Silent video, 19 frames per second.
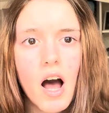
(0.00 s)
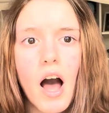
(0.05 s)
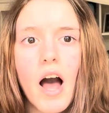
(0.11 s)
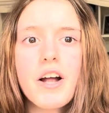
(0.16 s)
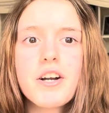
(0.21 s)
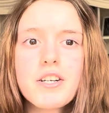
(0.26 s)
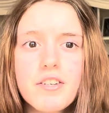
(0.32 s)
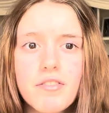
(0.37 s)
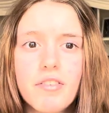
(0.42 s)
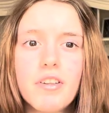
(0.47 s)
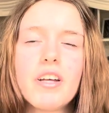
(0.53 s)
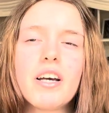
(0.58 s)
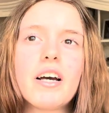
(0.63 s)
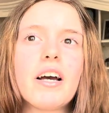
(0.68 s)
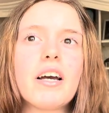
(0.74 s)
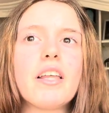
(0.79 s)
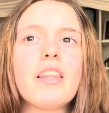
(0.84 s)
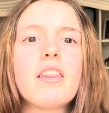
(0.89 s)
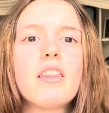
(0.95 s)
I just feel like I
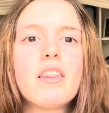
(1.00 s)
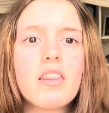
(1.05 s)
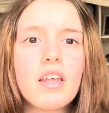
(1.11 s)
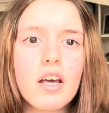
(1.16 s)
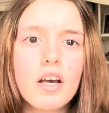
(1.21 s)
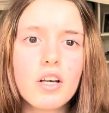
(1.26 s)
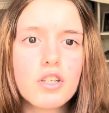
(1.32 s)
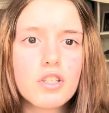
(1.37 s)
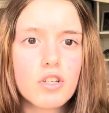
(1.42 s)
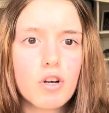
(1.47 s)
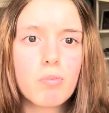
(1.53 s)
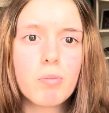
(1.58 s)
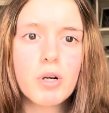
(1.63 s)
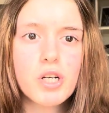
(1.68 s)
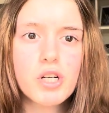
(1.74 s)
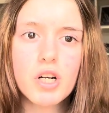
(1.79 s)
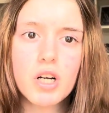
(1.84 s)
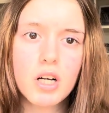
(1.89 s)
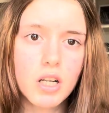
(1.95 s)
can think so
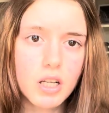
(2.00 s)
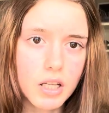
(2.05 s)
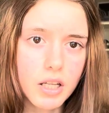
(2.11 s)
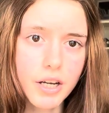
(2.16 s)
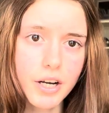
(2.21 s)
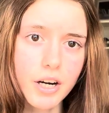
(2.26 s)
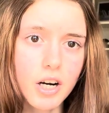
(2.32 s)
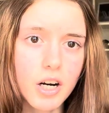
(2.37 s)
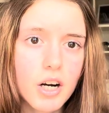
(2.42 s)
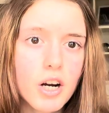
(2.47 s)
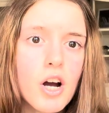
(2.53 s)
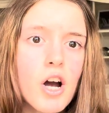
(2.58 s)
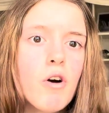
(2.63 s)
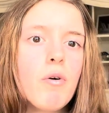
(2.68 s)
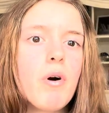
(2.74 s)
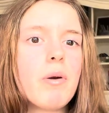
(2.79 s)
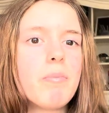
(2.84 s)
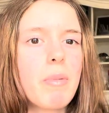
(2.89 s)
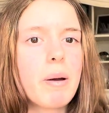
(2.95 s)
much clearer
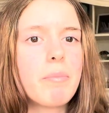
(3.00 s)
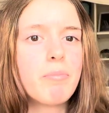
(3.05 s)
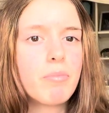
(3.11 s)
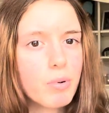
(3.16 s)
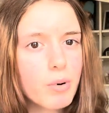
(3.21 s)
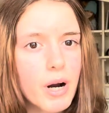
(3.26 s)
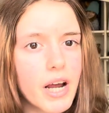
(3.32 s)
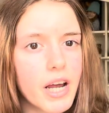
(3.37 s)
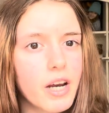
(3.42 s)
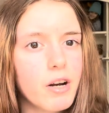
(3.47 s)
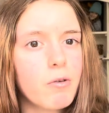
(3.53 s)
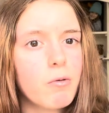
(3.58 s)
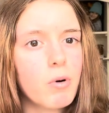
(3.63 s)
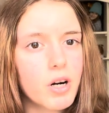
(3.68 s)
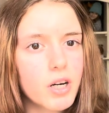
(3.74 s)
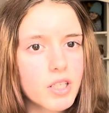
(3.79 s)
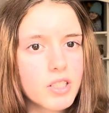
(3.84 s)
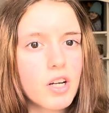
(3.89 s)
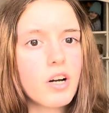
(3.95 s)
when my brain
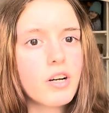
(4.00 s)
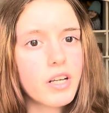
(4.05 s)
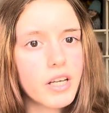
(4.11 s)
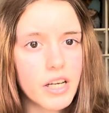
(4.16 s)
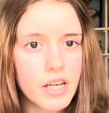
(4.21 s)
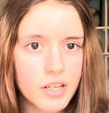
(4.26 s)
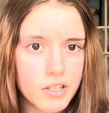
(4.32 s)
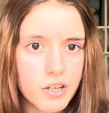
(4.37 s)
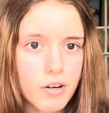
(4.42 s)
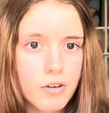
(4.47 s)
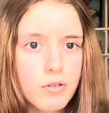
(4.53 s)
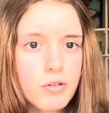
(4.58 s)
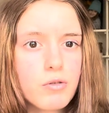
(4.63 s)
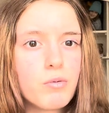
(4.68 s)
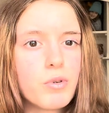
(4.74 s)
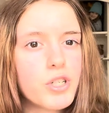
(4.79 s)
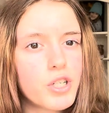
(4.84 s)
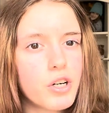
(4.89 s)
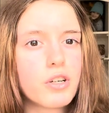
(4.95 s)
works on ketones,
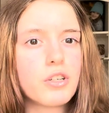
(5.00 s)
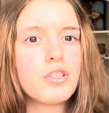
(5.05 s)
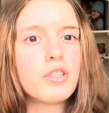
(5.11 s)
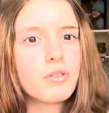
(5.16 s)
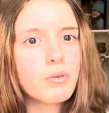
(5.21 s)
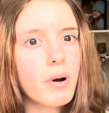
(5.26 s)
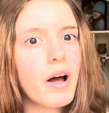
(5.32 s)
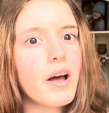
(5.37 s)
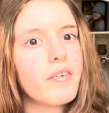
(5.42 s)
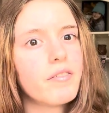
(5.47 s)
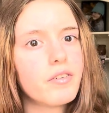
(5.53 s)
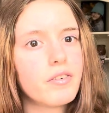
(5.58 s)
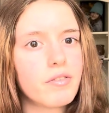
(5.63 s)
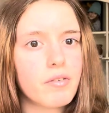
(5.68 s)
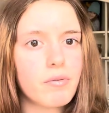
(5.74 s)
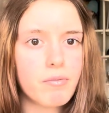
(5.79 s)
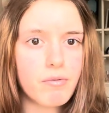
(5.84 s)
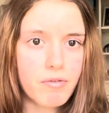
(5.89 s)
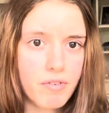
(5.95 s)
which are derived
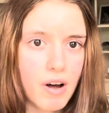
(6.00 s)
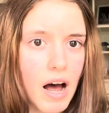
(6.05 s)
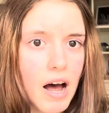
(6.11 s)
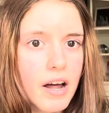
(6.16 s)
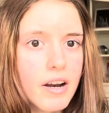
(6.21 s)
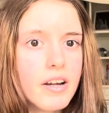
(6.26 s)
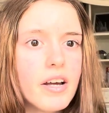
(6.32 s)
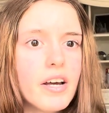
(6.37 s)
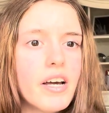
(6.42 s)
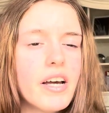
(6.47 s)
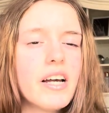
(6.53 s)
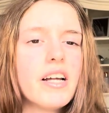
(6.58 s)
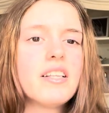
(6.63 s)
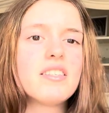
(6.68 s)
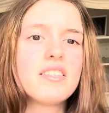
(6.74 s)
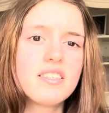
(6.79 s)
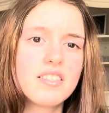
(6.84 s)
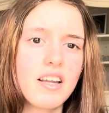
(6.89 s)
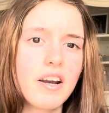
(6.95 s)
from fat,
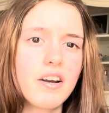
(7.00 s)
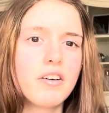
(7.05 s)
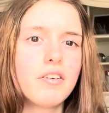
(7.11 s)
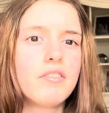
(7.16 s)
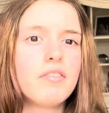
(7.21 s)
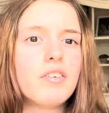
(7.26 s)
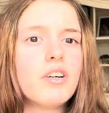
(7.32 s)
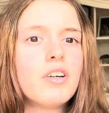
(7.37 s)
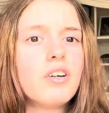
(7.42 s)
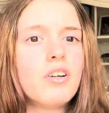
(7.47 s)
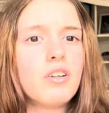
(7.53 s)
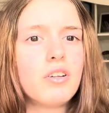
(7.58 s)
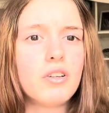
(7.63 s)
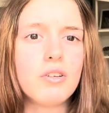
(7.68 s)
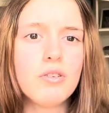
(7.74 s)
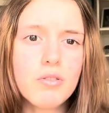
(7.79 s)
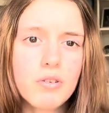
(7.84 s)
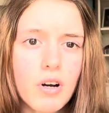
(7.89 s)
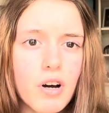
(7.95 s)
instead of
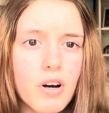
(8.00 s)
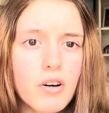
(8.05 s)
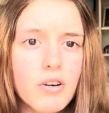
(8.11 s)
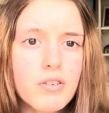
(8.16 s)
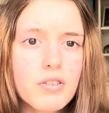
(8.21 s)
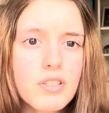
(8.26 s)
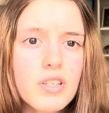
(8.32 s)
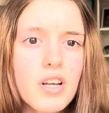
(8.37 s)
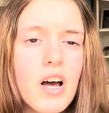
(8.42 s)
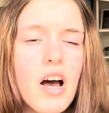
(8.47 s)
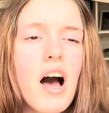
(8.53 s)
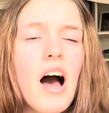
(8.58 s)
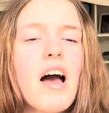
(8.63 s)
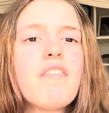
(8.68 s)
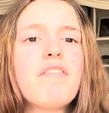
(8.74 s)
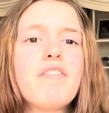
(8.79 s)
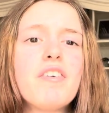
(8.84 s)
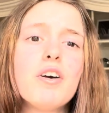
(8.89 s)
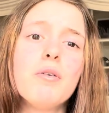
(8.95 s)
glucose. I
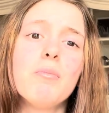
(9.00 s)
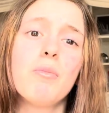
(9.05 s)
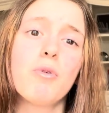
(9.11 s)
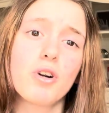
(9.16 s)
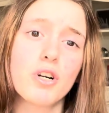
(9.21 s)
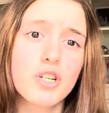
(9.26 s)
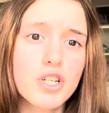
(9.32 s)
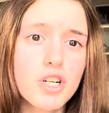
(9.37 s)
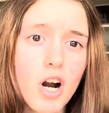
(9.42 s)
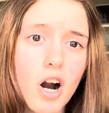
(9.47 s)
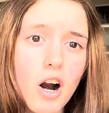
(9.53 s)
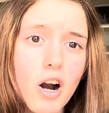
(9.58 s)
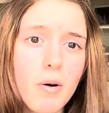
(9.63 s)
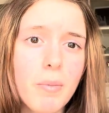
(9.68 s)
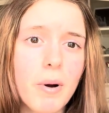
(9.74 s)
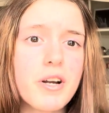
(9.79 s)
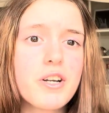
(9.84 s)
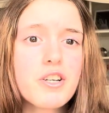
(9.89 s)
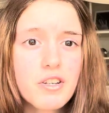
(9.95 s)
feel more sharp.
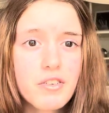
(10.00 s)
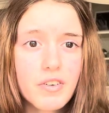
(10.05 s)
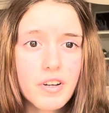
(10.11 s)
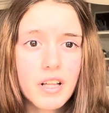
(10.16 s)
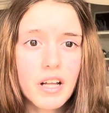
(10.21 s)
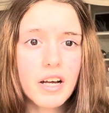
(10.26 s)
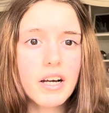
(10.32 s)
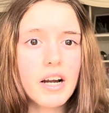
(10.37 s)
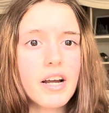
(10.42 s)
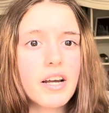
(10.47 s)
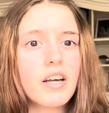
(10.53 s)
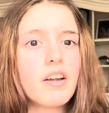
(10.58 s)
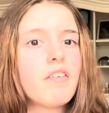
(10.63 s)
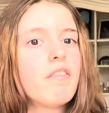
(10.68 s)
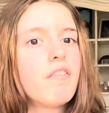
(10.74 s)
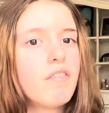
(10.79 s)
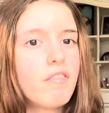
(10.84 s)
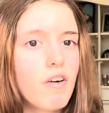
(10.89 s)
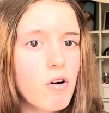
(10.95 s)
I just feel like I can
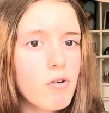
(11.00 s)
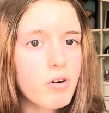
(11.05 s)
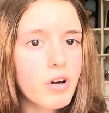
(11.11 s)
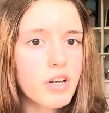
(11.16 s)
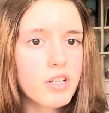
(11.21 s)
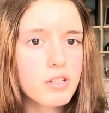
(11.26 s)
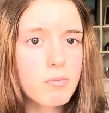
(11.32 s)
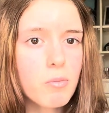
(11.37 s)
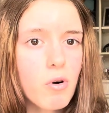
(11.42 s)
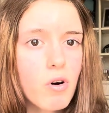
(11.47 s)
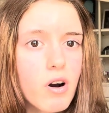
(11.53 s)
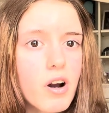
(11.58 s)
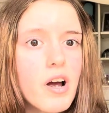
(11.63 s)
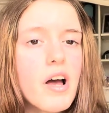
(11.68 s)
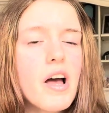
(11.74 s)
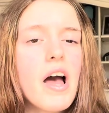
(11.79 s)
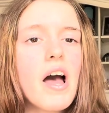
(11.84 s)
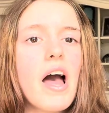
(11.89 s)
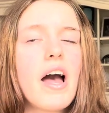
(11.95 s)
focus more.
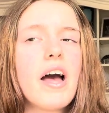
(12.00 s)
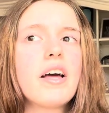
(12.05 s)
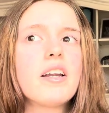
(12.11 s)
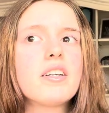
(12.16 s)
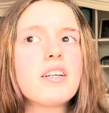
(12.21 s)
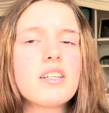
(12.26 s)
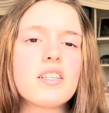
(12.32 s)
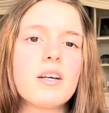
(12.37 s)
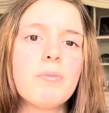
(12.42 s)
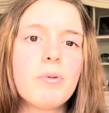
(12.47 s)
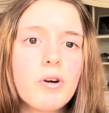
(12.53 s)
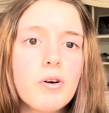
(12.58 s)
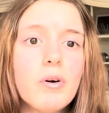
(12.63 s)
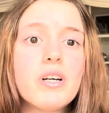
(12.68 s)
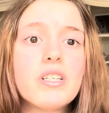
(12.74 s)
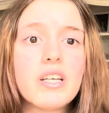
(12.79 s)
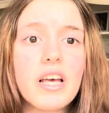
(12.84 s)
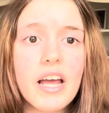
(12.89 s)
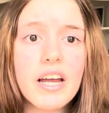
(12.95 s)
And as someone who
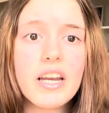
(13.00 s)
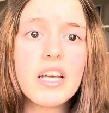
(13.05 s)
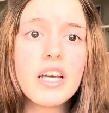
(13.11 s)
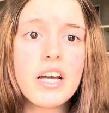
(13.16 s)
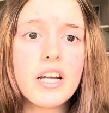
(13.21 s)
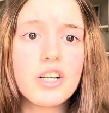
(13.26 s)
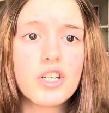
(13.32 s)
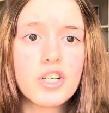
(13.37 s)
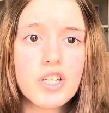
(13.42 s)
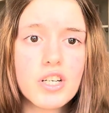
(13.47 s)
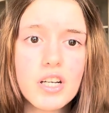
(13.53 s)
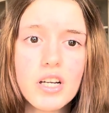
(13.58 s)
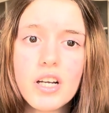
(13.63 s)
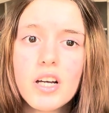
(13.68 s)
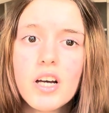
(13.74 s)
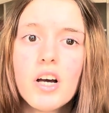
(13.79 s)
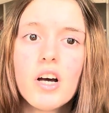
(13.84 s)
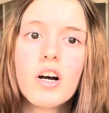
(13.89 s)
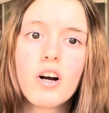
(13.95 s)
has
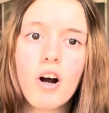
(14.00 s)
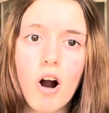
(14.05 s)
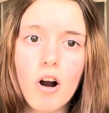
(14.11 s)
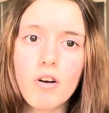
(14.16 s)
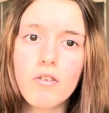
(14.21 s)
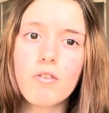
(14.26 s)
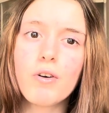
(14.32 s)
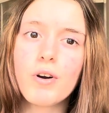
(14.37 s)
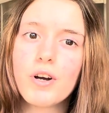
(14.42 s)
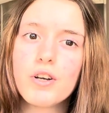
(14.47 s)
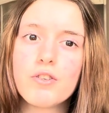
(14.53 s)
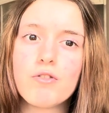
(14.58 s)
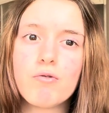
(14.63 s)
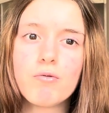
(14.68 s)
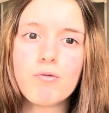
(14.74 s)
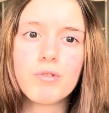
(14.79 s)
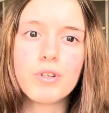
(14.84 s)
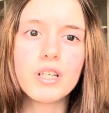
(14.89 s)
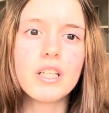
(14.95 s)
ADHD, carnivore has
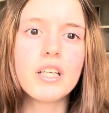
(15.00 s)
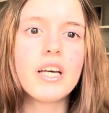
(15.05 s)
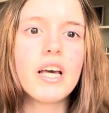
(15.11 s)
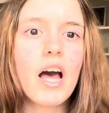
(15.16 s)
really